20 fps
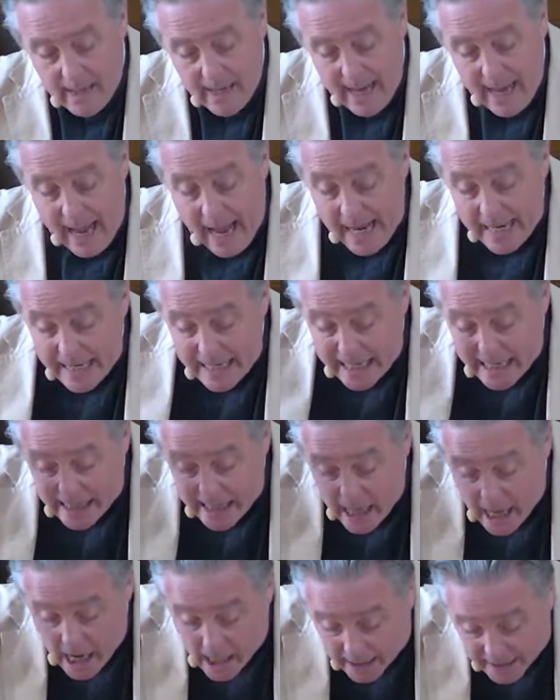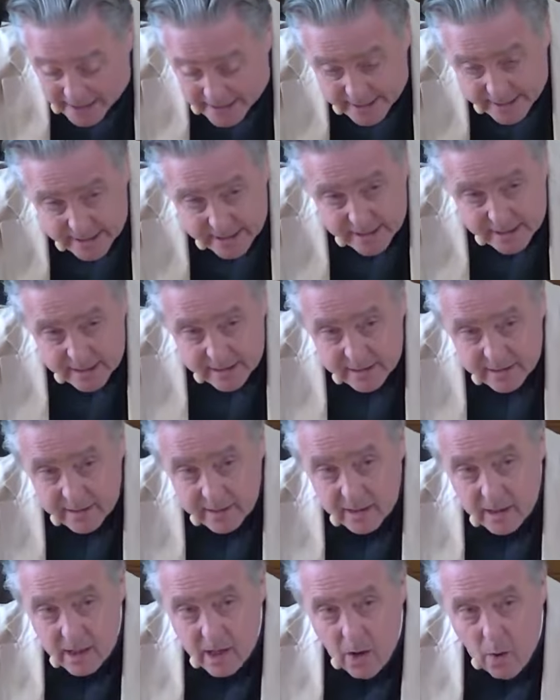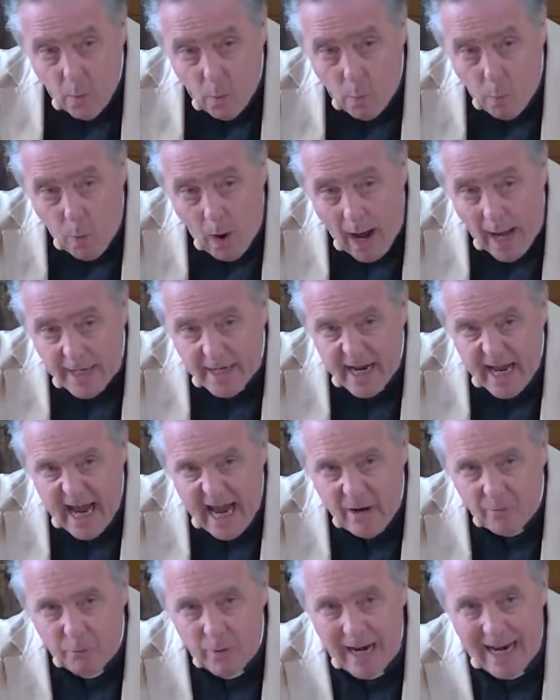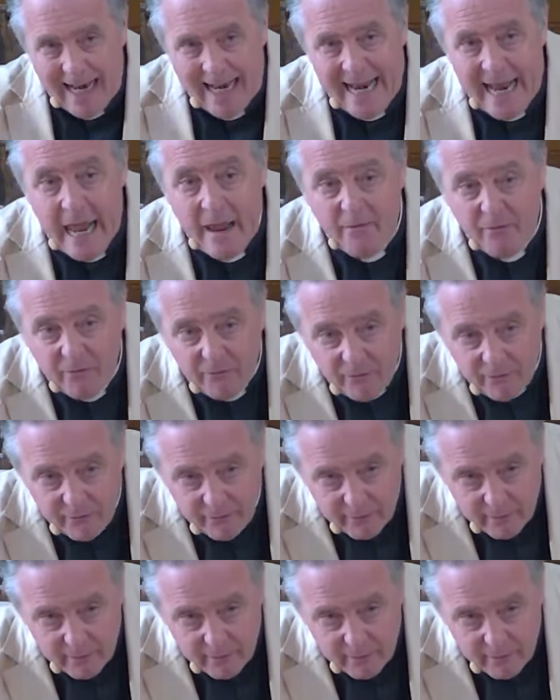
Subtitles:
At last, what a relief.